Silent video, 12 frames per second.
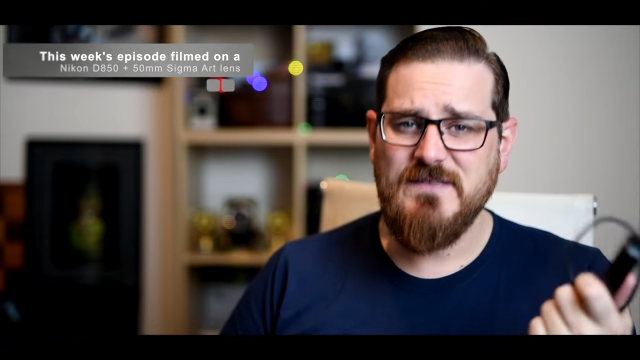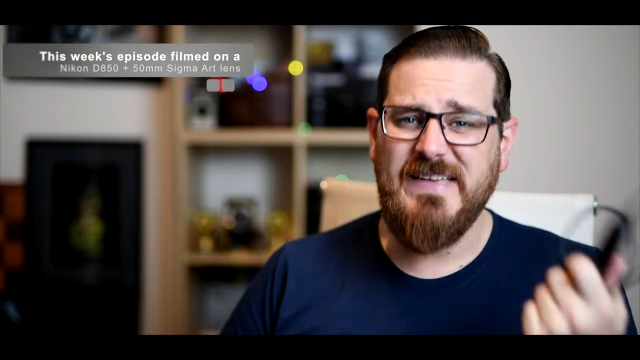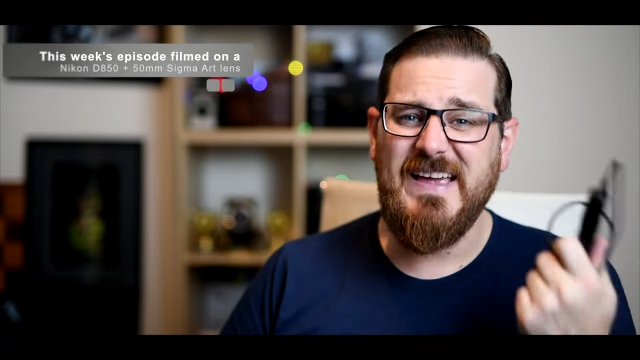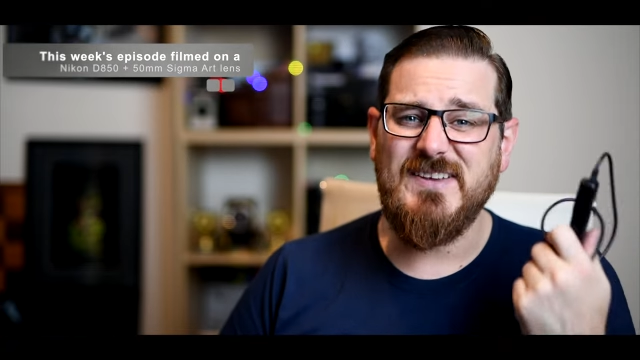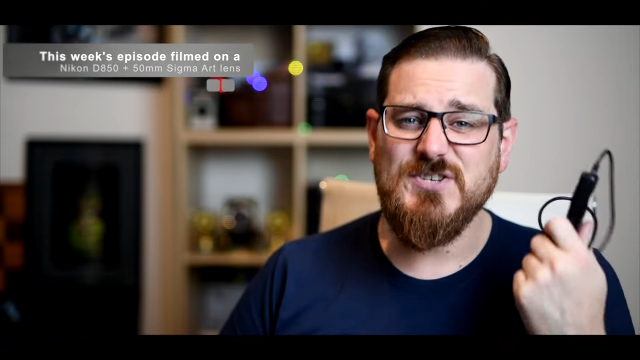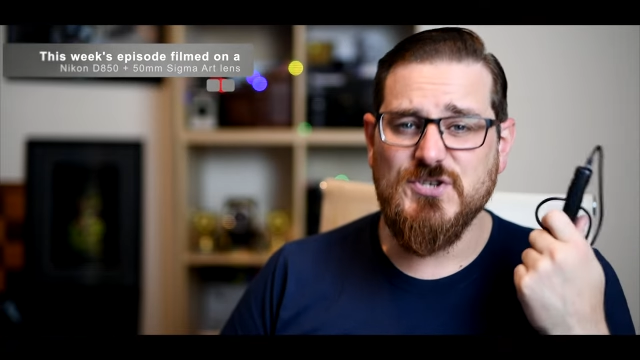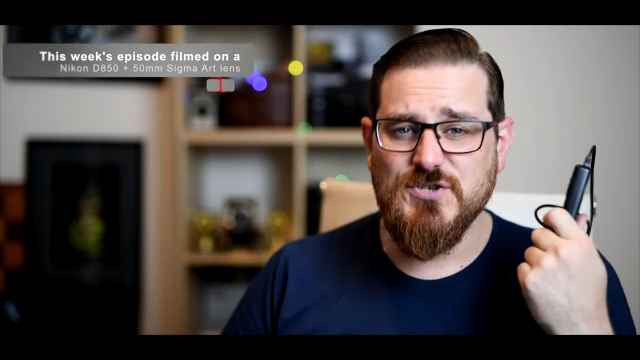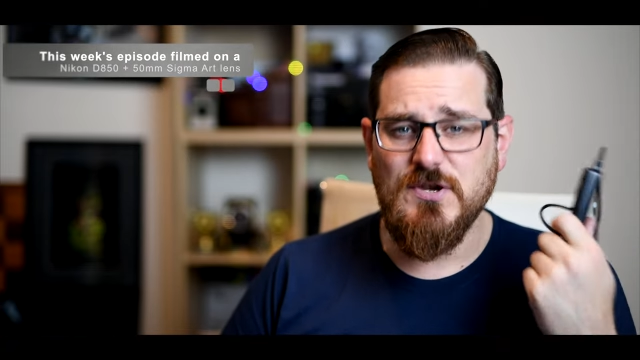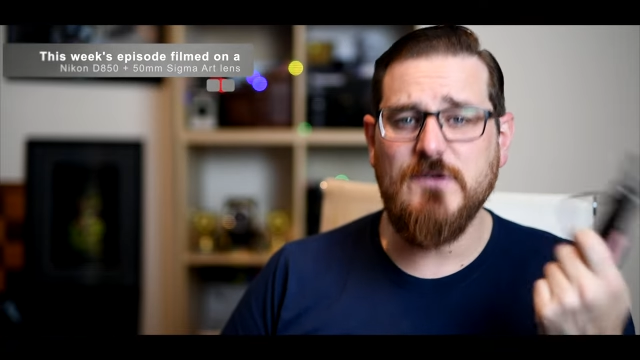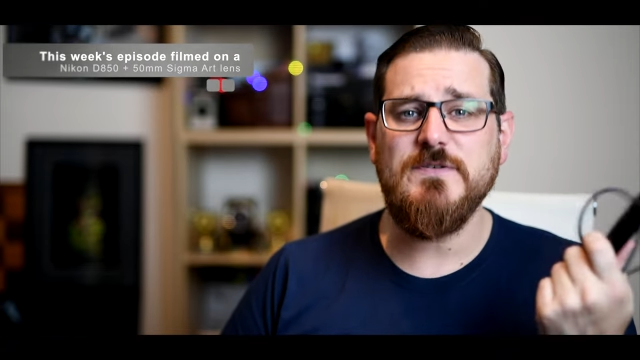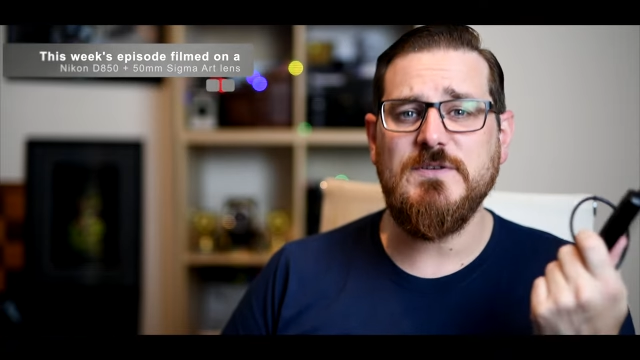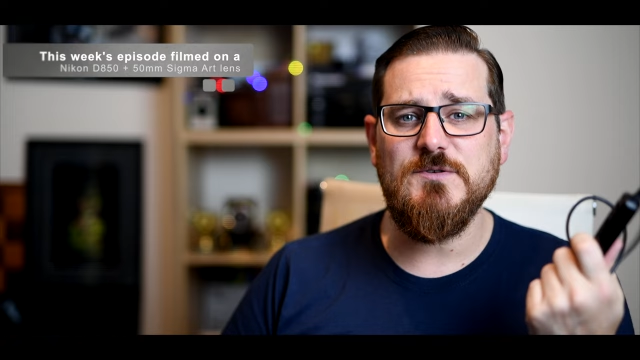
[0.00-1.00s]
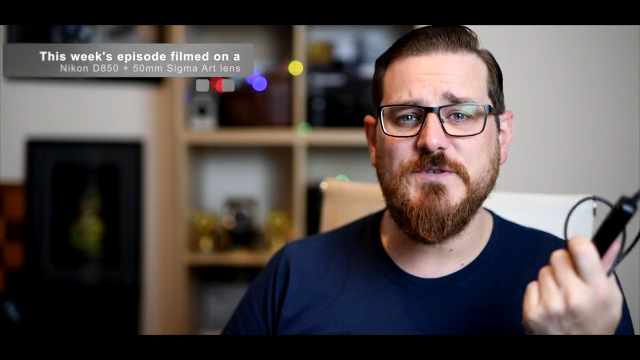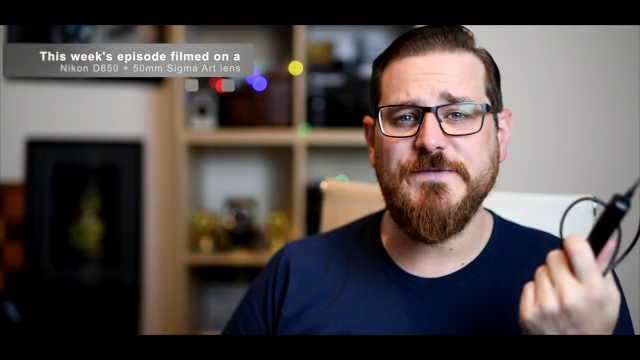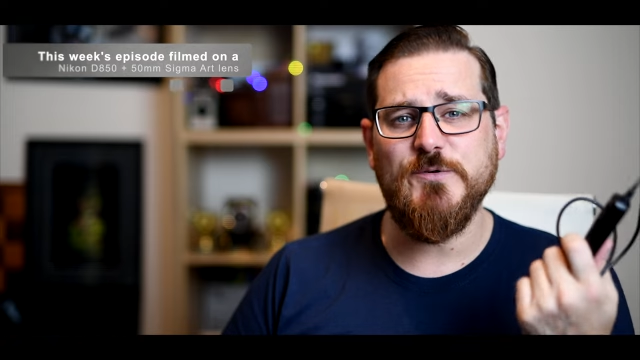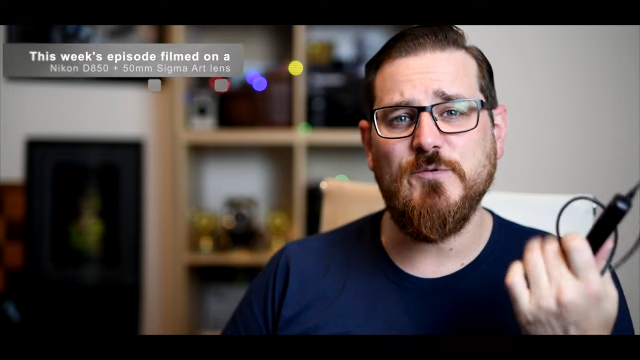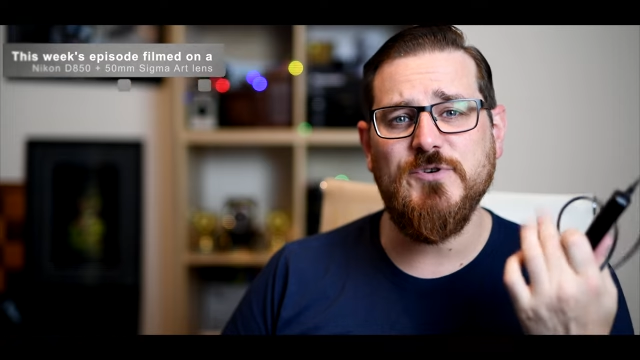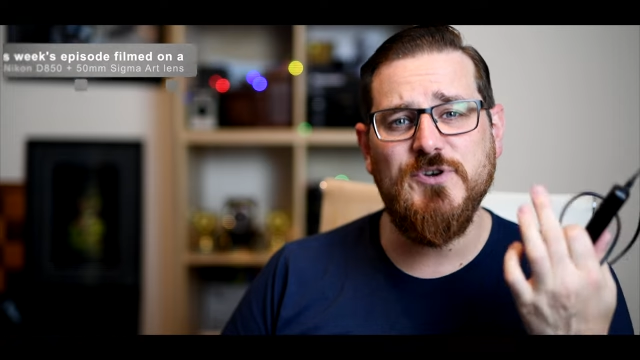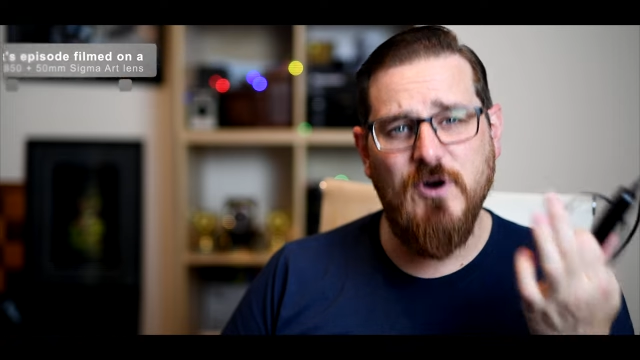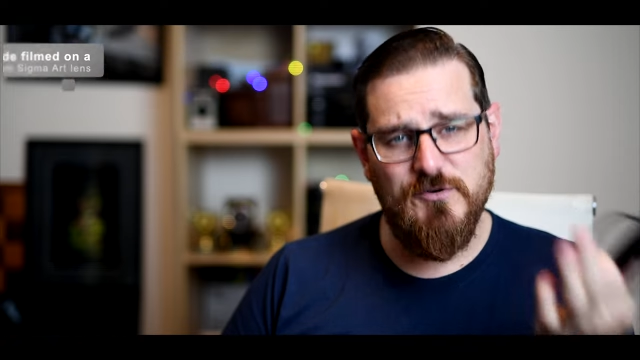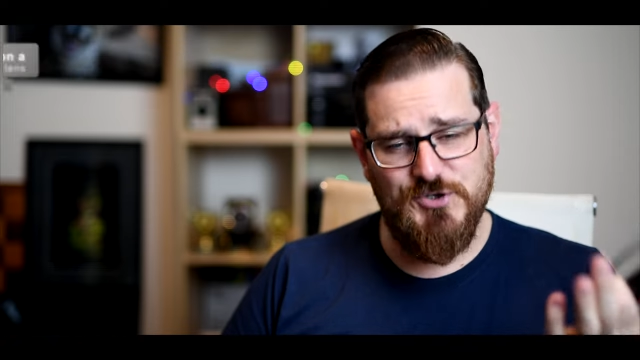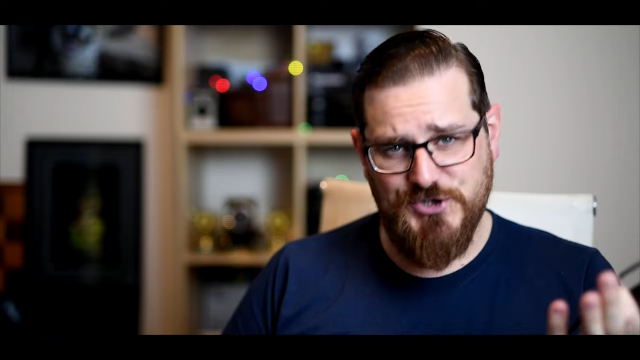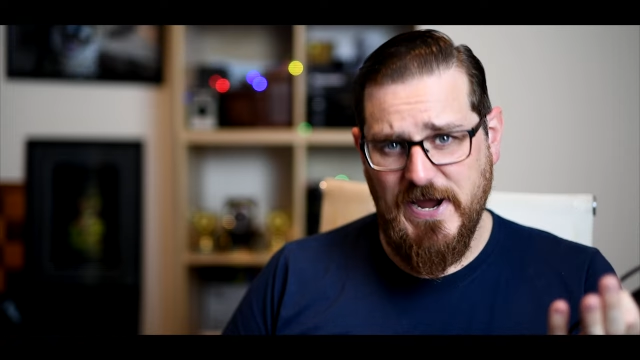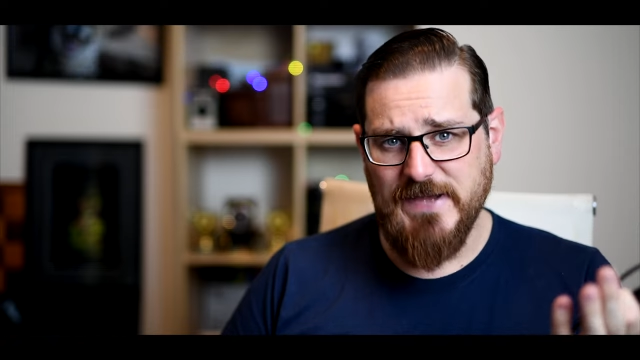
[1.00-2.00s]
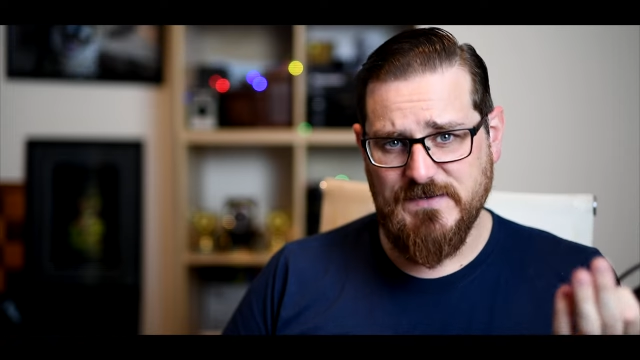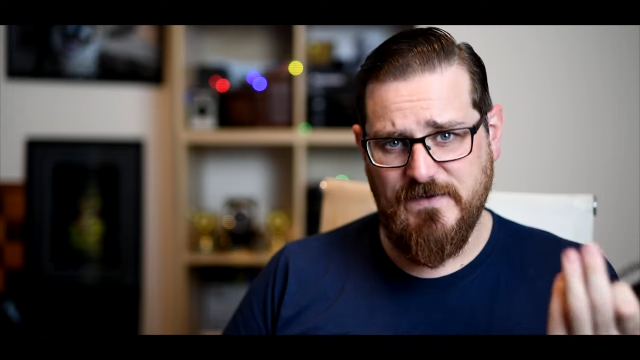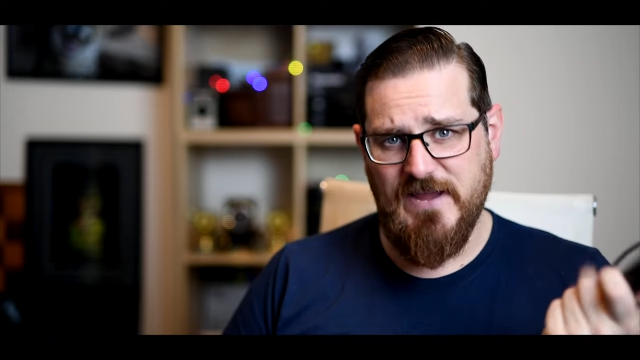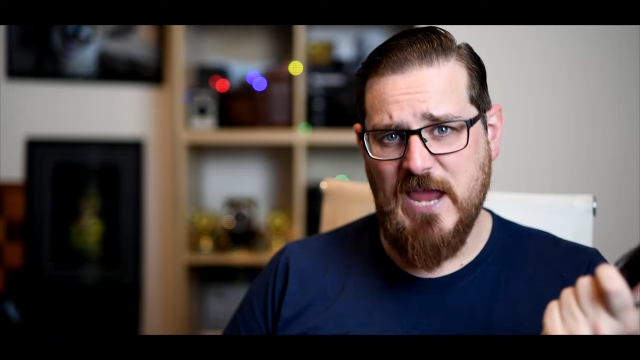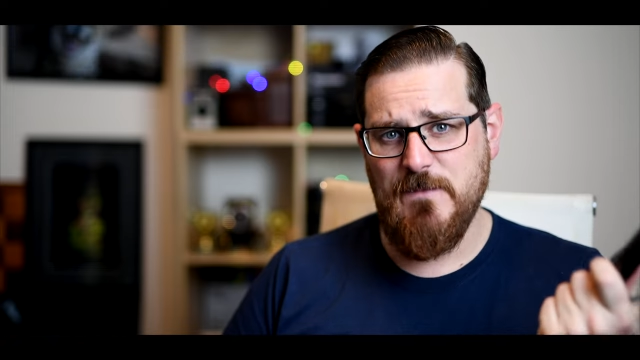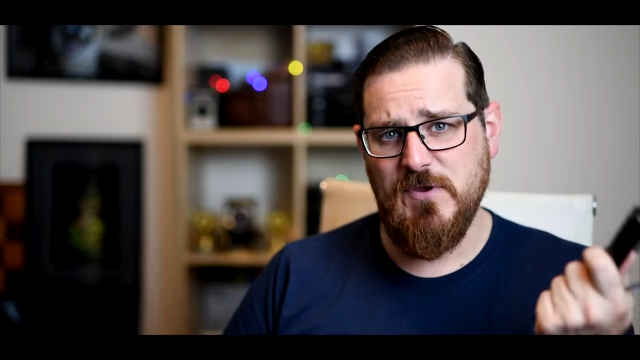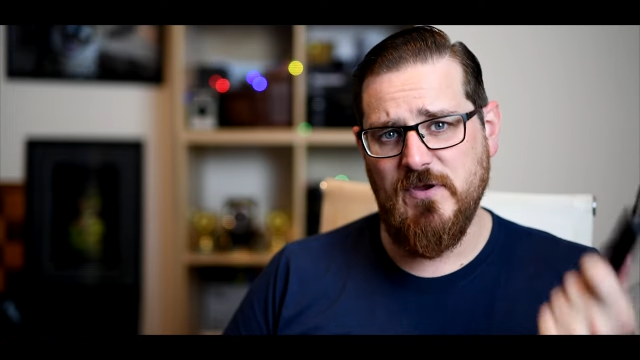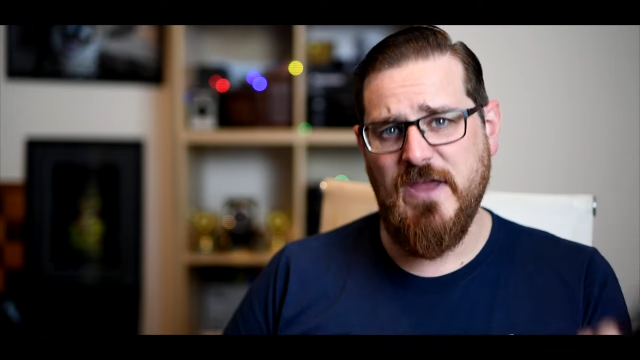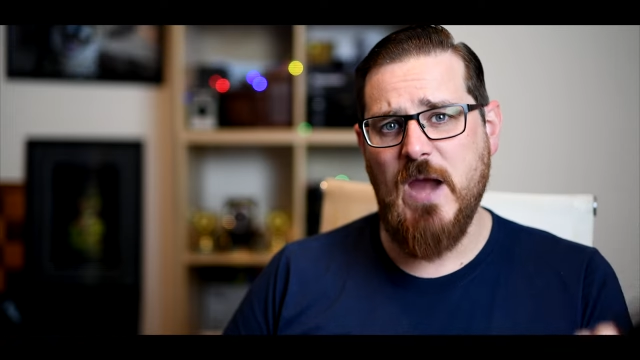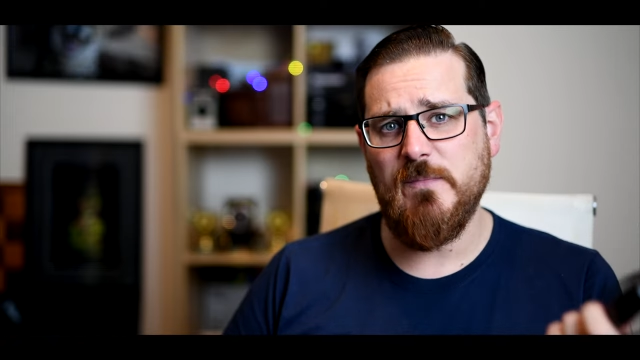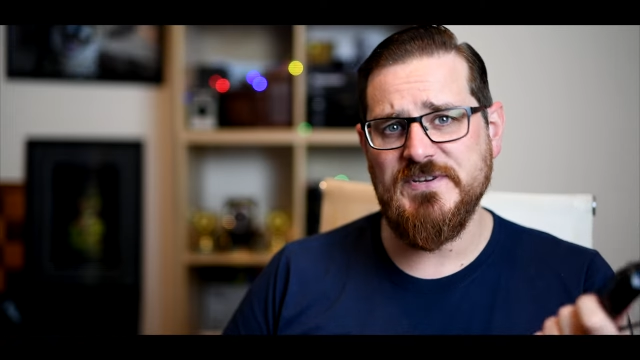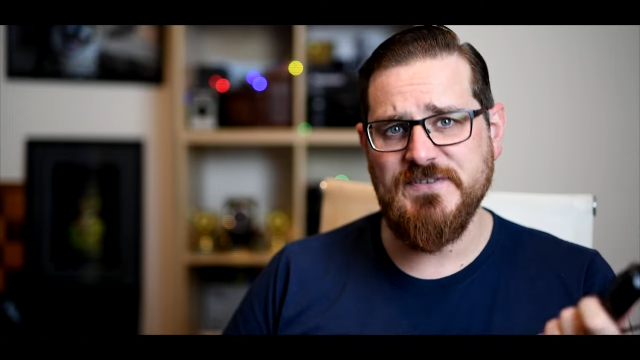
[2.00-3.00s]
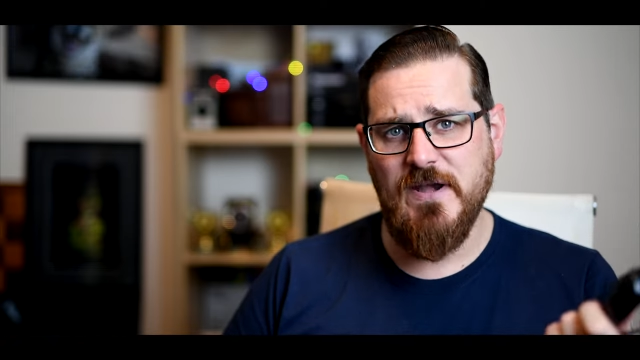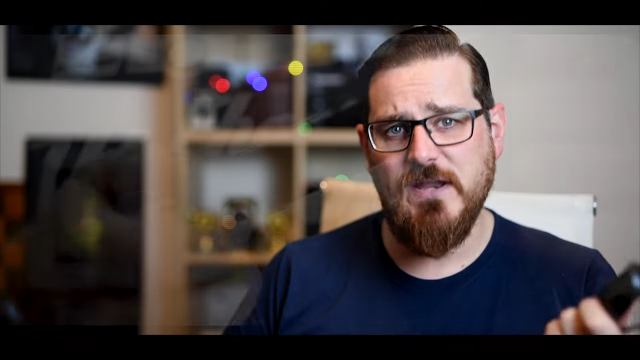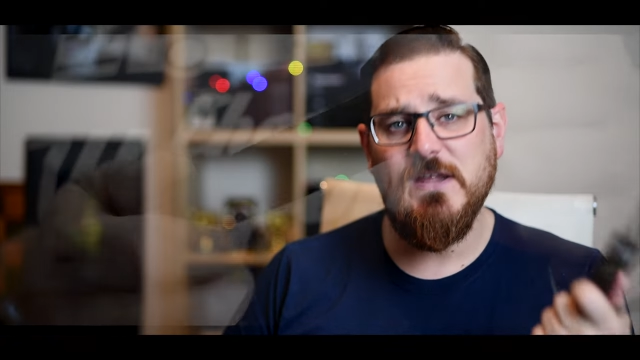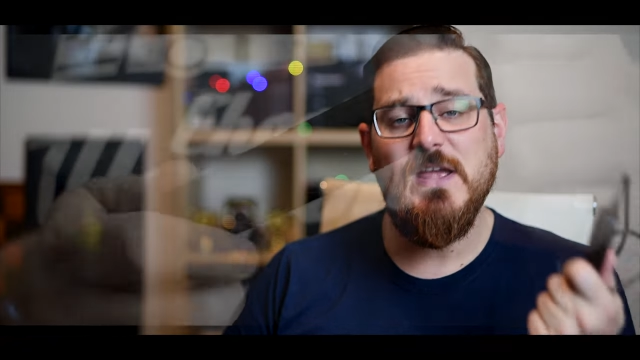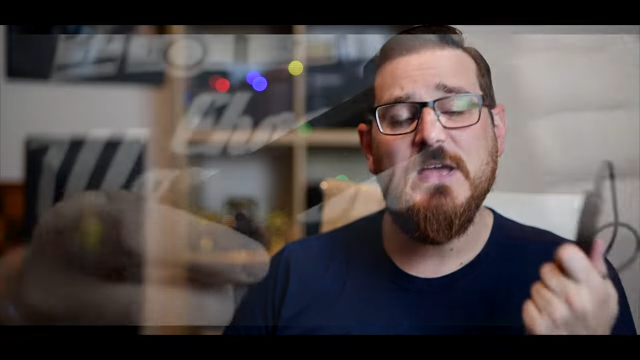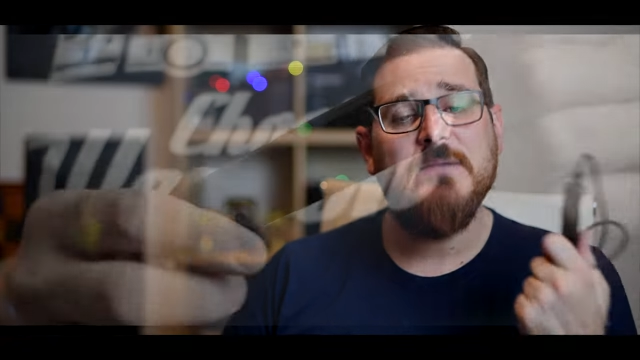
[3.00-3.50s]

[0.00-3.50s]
They are so useful, not just for keeping a camera steady,